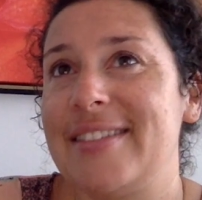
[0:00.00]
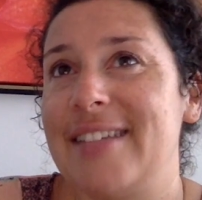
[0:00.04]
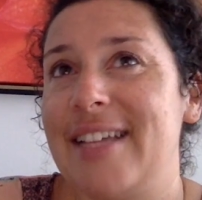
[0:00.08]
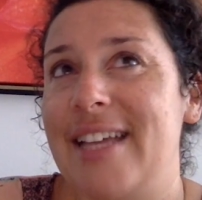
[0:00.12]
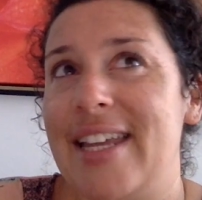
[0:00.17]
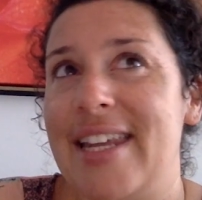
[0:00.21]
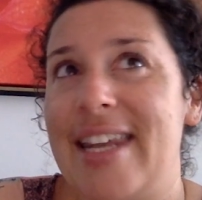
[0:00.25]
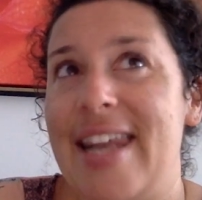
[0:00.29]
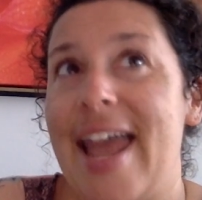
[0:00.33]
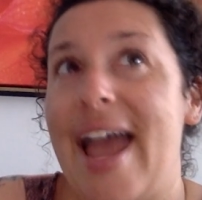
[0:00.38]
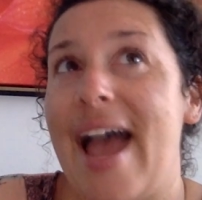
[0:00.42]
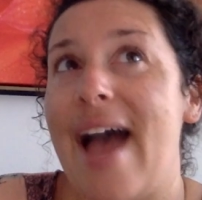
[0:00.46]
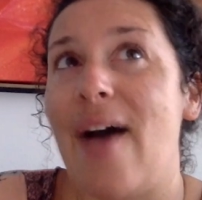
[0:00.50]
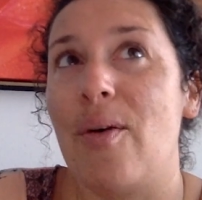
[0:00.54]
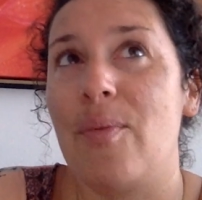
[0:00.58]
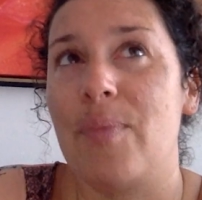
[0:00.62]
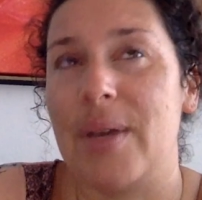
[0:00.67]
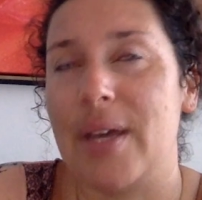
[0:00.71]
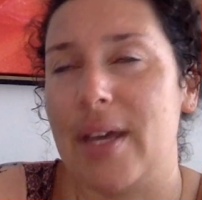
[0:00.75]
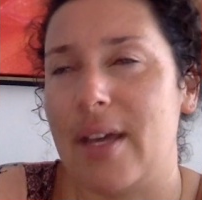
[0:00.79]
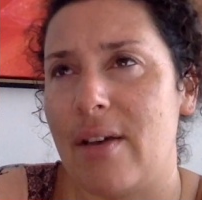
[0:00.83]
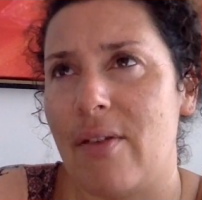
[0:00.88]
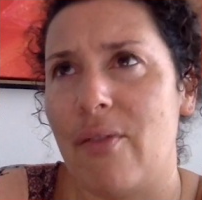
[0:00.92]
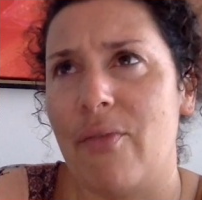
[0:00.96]
and now
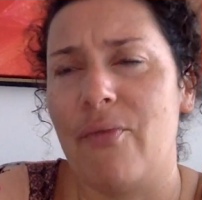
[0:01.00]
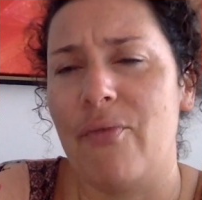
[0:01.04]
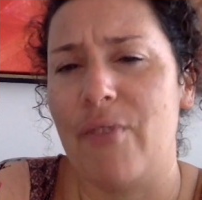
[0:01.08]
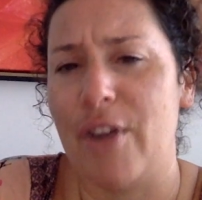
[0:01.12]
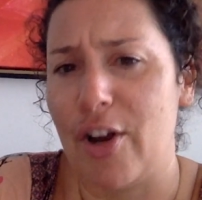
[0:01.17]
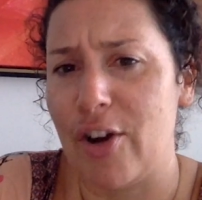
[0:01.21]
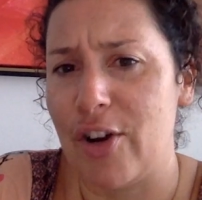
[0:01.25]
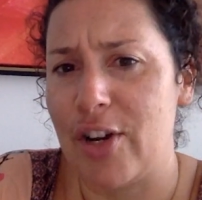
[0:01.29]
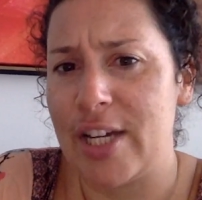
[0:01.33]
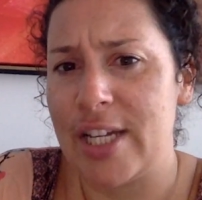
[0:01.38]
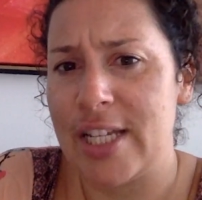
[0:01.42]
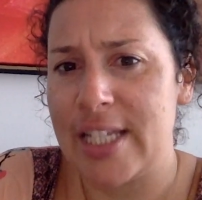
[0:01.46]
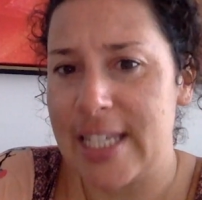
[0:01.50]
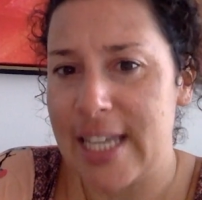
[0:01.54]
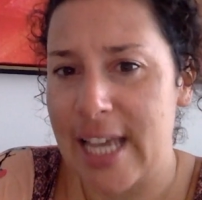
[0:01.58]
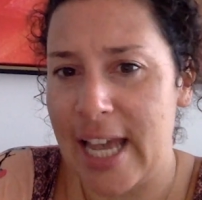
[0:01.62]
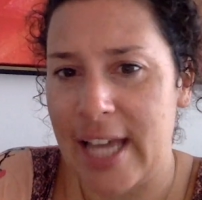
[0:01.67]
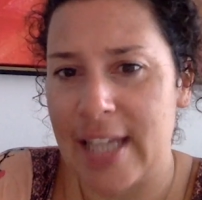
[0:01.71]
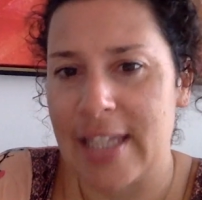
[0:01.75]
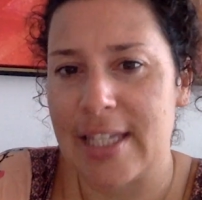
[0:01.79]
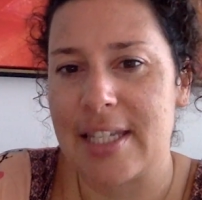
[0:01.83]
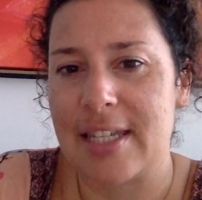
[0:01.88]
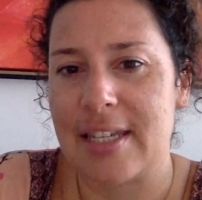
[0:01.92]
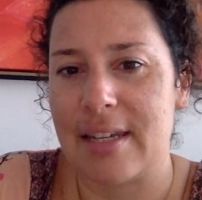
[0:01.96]
being a very
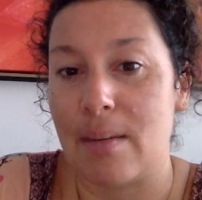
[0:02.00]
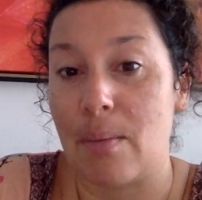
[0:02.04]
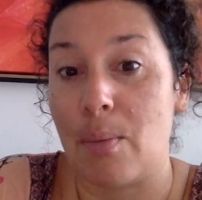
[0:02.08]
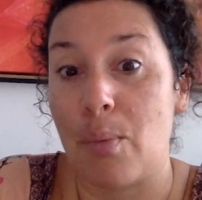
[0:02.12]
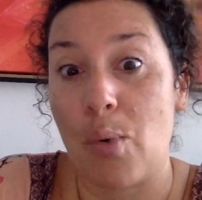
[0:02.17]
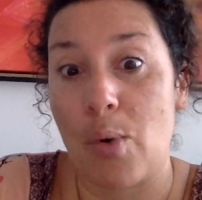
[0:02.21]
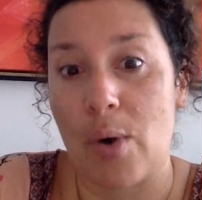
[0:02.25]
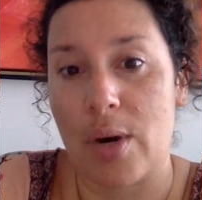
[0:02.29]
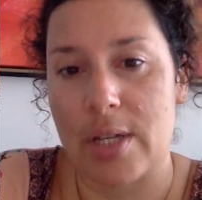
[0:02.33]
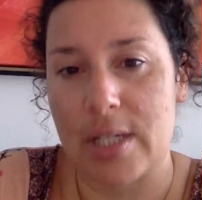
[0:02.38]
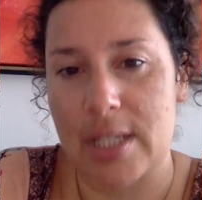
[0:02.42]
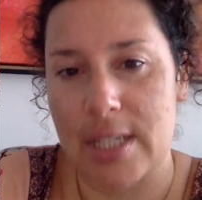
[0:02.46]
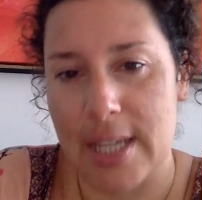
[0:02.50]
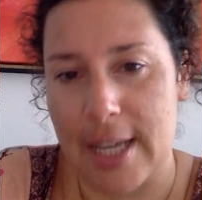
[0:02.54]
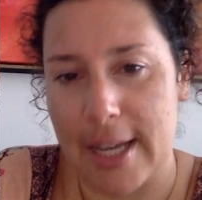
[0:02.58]
intense and important